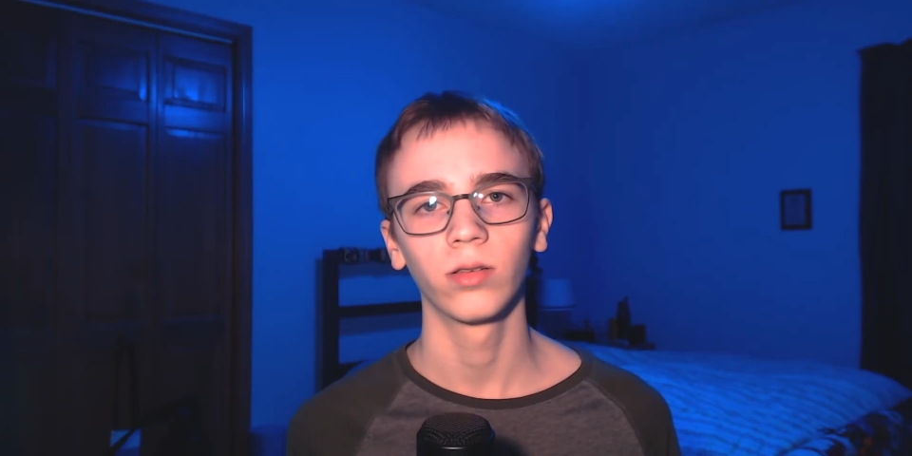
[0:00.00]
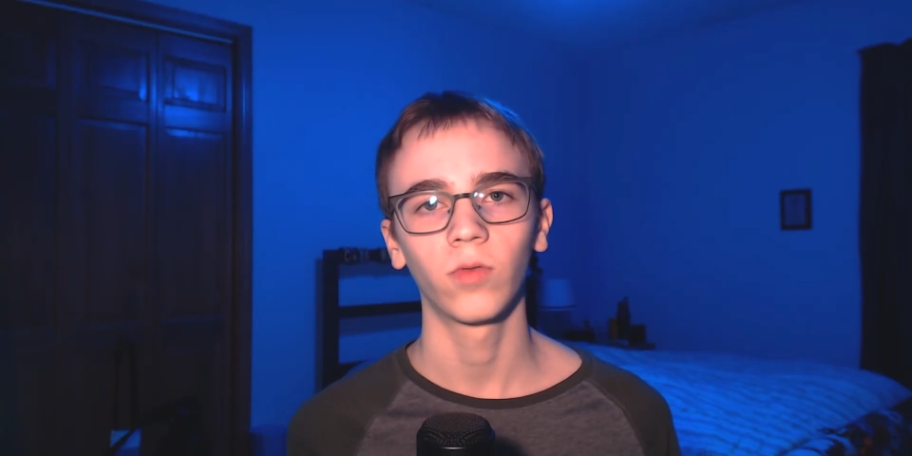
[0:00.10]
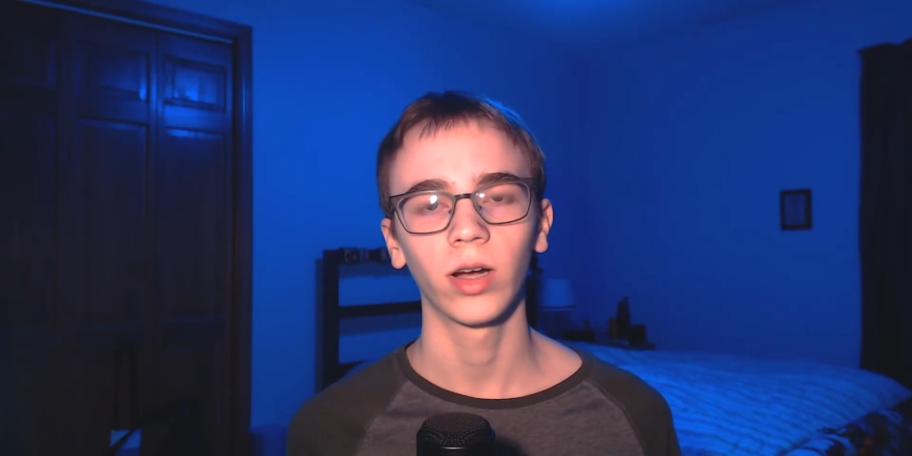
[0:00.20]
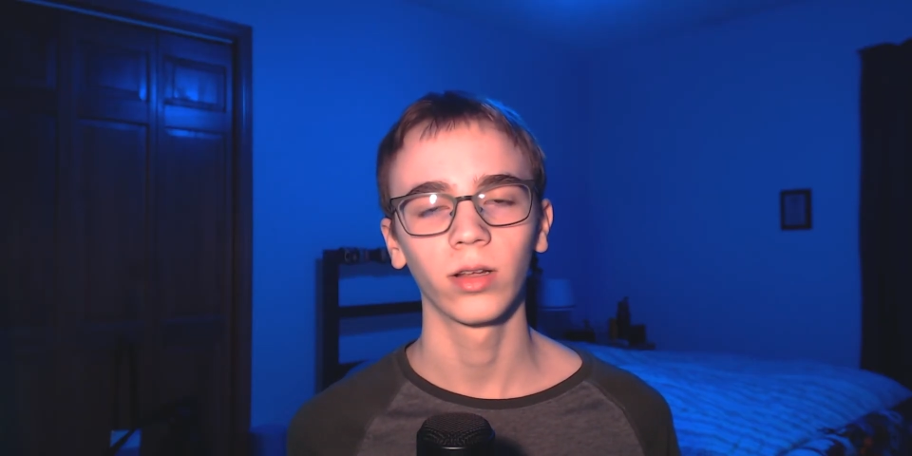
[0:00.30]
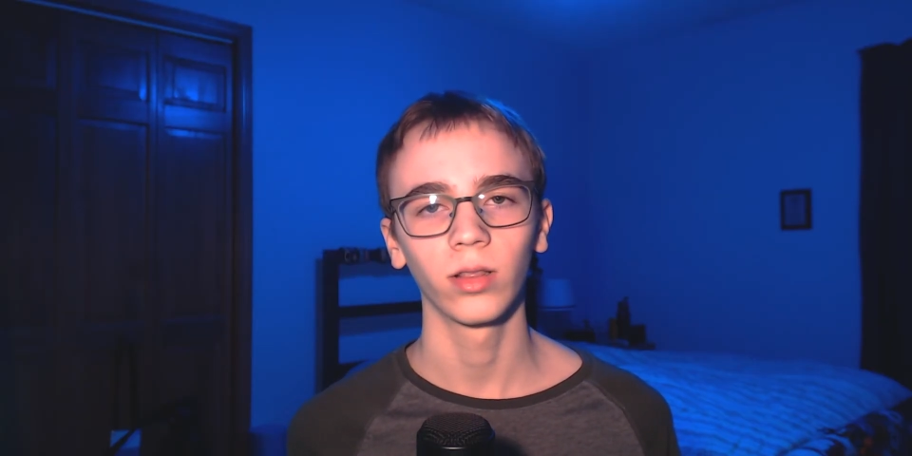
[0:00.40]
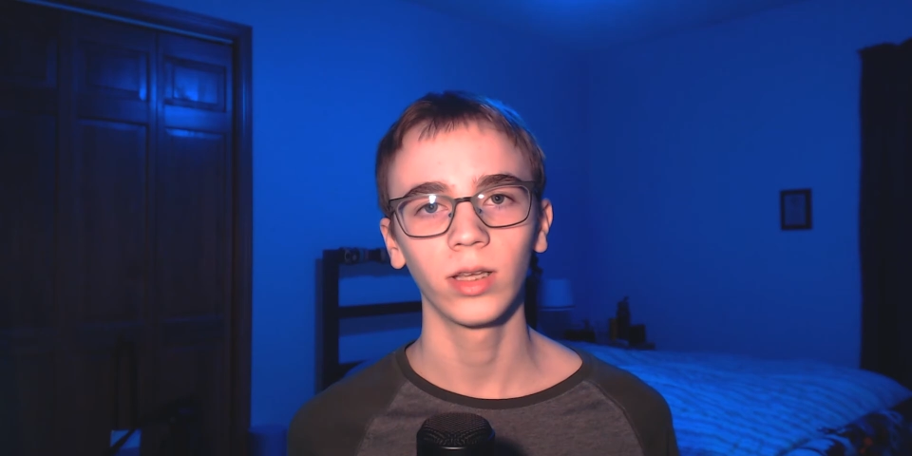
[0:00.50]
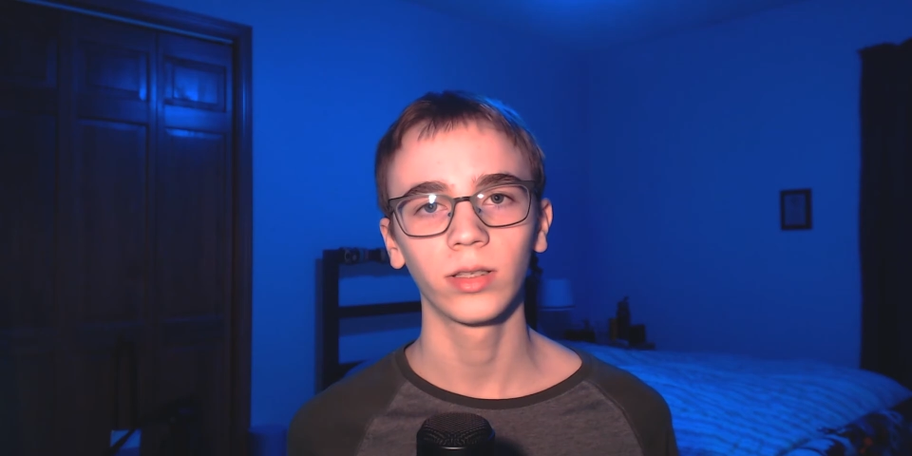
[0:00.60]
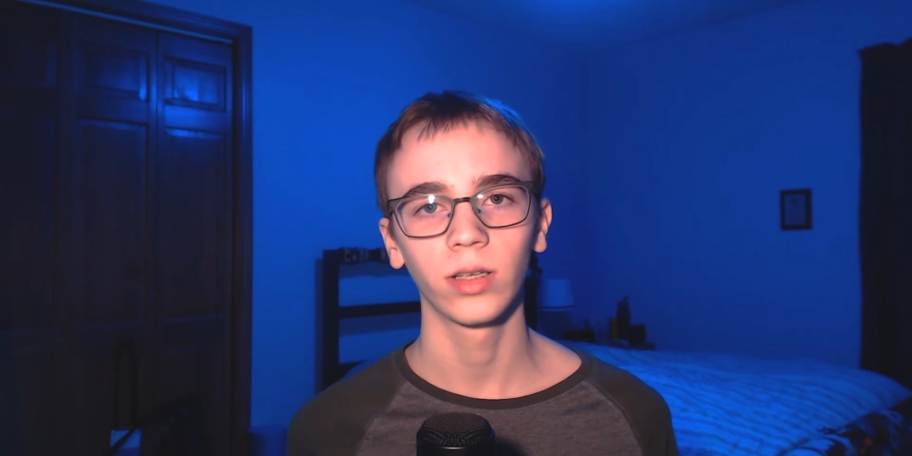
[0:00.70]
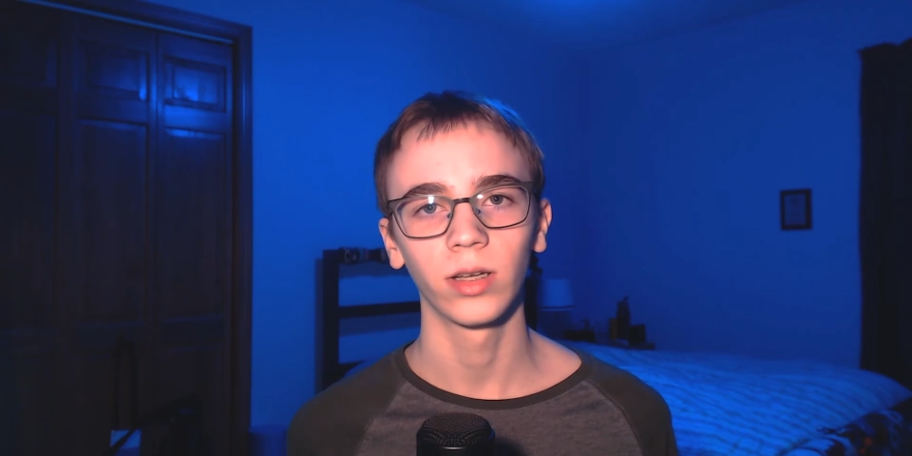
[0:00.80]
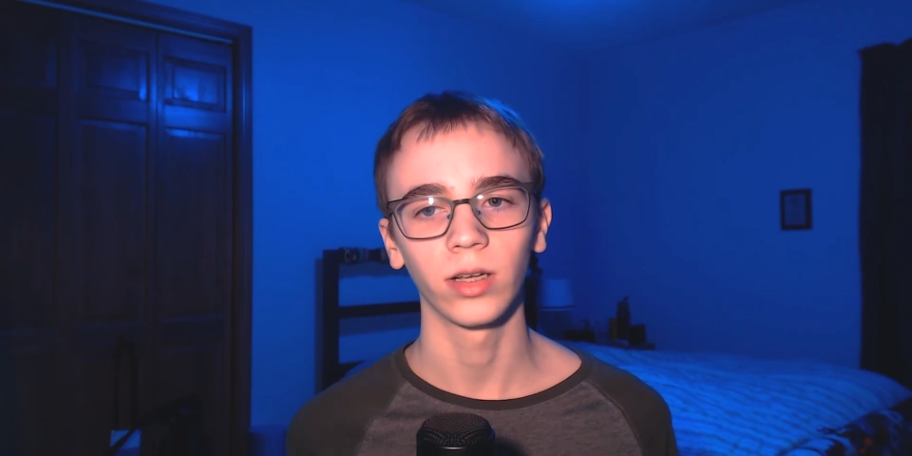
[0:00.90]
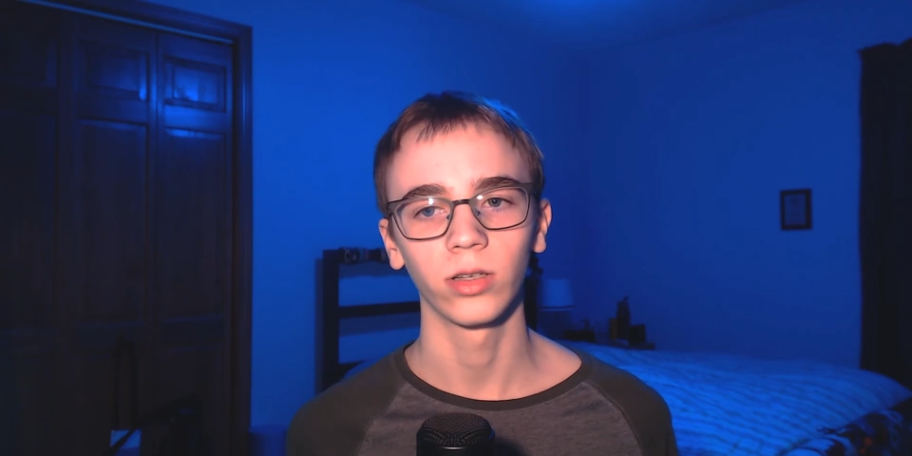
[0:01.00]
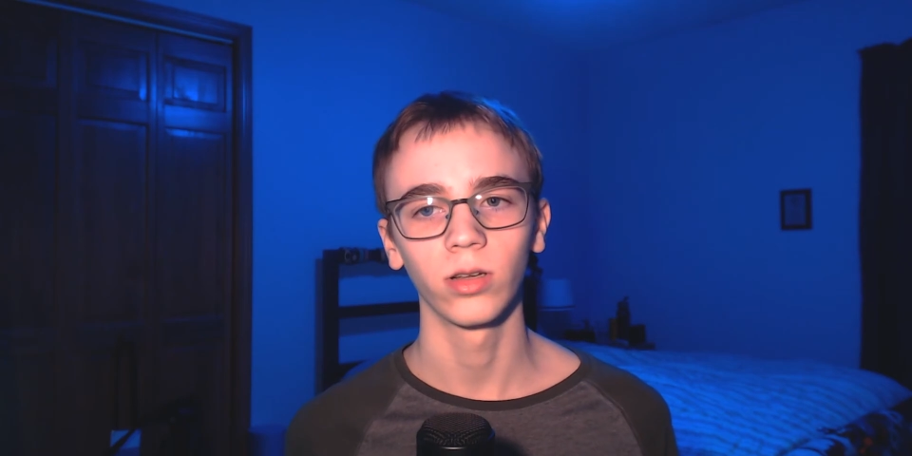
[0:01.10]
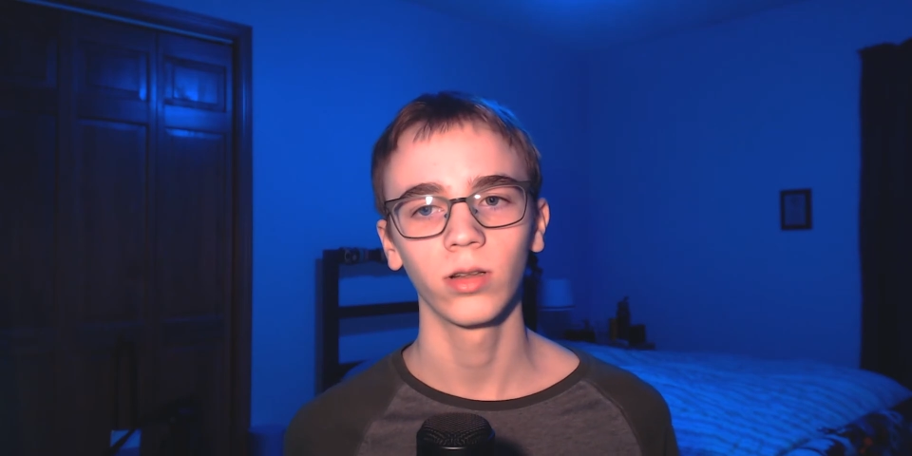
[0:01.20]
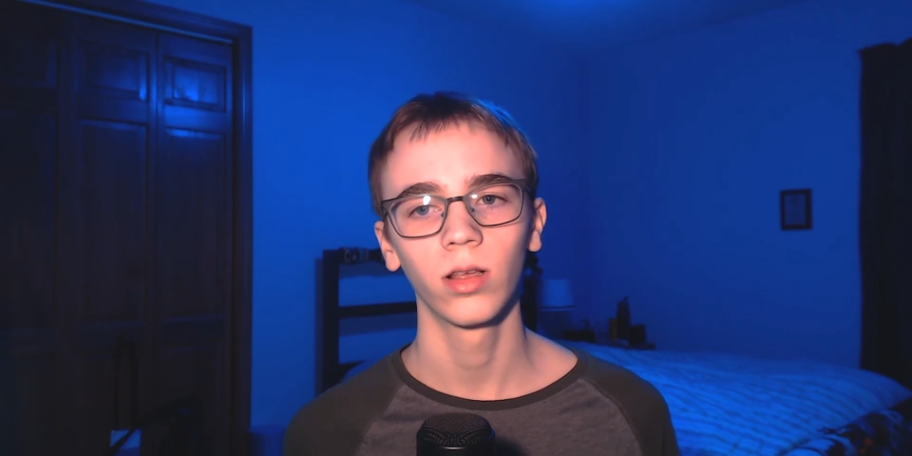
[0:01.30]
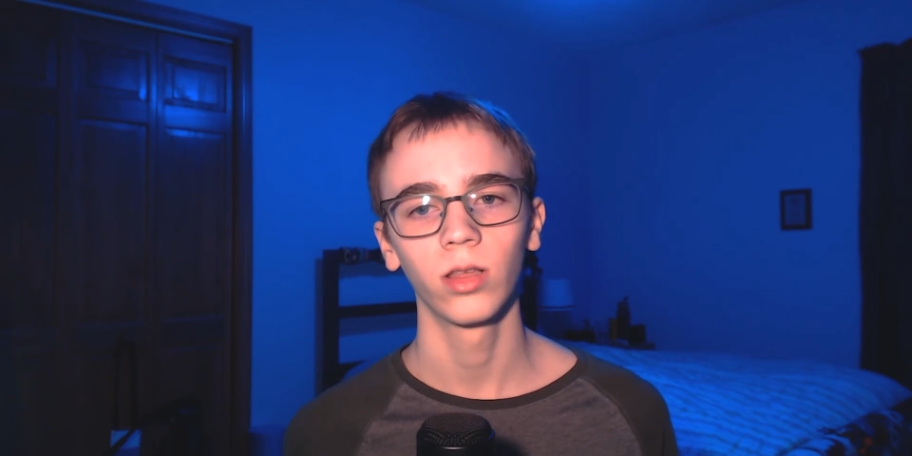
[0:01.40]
wireless connection,